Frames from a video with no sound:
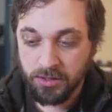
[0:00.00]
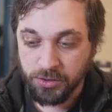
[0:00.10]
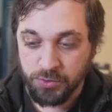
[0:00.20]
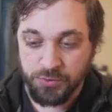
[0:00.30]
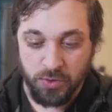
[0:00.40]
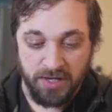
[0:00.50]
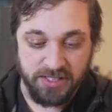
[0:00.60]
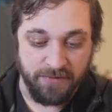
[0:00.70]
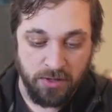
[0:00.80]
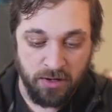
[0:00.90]
You draw
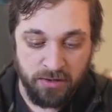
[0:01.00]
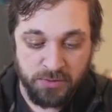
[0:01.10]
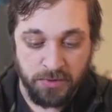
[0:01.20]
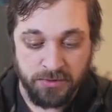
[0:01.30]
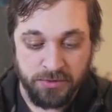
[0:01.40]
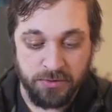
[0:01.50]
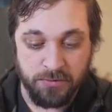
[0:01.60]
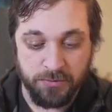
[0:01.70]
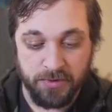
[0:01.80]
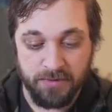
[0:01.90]
7 cards, 1,
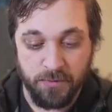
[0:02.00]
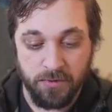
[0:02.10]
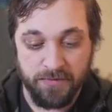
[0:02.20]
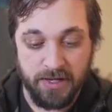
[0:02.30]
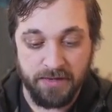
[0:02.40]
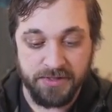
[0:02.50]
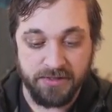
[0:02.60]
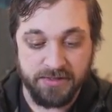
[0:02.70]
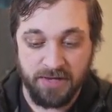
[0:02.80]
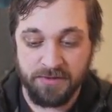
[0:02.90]
2, 3, 4, 5,
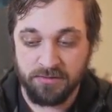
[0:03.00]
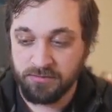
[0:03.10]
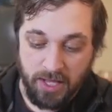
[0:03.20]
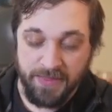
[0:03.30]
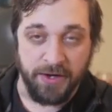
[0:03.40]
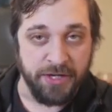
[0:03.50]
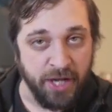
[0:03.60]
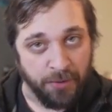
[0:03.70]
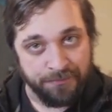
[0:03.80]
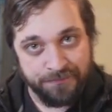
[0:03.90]
6, 7, and there you go.